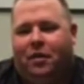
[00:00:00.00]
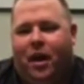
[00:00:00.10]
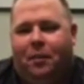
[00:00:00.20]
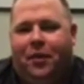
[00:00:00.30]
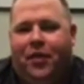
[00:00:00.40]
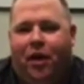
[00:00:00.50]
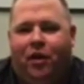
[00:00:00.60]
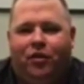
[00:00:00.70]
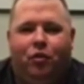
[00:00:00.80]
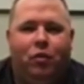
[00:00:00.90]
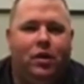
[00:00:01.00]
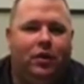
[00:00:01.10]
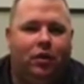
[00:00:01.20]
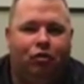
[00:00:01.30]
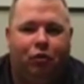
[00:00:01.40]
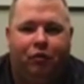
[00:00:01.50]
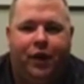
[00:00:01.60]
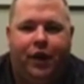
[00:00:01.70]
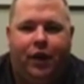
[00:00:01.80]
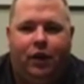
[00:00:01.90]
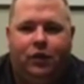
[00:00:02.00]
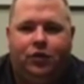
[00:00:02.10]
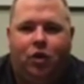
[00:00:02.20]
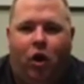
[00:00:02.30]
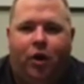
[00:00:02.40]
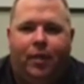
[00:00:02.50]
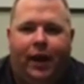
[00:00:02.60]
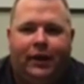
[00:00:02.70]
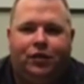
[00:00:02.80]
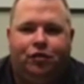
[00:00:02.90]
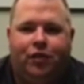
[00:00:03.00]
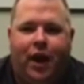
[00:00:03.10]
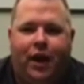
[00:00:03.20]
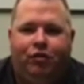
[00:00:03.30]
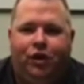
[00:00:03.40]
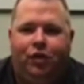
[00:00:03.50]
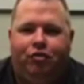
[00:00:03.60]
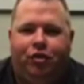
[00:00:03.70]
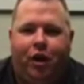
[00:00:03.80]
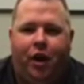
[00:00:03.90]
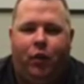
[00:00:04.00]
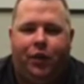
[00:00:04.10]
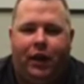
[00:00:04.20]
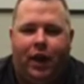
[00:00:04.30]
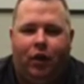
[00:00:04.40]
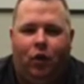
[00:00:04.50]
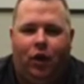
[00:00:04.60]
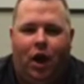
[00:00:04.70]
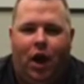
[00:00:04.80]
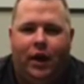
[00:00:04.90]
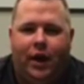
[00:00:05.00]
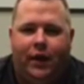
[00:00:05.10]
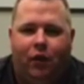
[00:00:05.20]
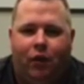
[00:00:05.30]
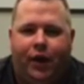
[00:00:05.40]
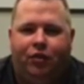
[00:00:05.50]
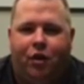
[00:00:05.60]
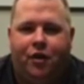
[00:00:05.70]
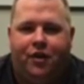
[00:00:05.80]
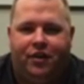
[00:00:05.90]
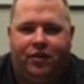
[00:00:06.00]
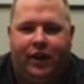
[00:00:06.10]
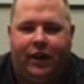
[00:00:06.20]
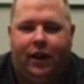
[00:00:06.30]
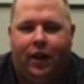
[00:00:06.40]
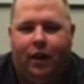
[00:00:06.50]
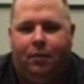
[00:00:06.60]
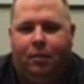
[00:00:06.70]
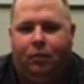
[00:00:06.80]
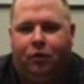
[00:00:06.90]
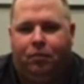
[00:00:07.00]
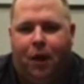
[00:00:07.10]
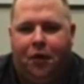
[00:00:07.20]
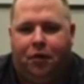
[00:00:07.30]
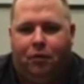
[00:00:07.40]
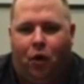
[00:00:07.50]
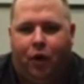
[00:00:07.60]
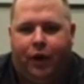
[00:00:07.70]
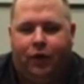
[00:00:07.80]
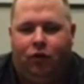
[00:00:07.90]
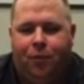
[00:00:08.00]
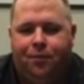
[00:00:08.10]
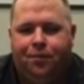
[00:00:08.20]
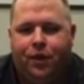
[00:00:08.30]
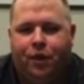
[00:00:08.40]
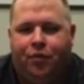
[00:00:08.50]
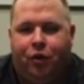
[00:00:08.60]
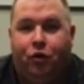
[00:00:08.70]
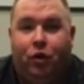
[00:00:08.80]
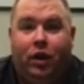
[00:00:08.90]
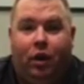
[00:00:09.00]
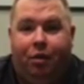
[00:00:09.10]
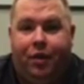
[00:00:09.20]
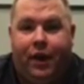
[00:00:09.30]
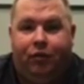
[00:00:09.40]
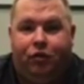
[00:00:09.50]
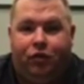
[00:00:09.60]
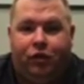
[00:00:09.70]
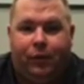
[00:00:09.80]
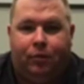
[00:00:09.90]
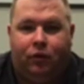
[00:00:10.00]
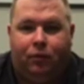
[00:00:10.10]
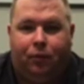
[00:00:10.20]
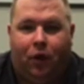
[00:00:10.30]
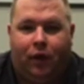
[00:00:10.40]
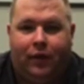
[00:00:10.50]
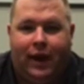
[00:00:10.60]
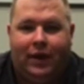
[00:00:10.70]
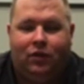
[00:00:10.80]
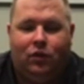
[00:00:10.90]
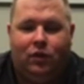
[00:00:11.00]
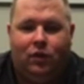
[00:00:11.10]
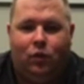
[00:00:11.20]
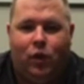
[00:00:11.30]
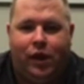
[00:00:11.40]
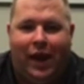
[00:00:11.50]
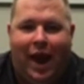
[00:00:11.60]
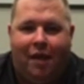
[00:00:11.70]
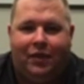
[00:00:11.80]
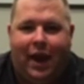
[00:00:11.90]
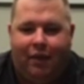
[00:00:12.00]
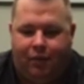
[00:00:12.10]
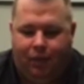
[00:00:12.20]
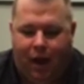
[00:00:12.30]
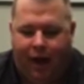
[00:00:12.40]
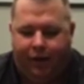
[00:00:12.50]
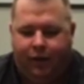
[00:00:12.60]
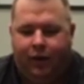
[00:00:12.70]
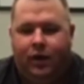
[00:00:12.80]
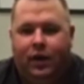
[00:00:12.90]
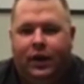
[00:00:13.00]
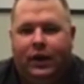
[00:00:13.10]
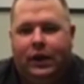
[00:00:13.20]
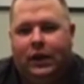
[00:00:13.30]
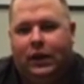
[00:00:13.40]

we like to joke it. But they're doing little short videos, talking about exit strategies, sharing what they got going on, and they're already starting to see people respond to their marketing. So they're doing little things just to set themselves apart. That's what you have to have in mind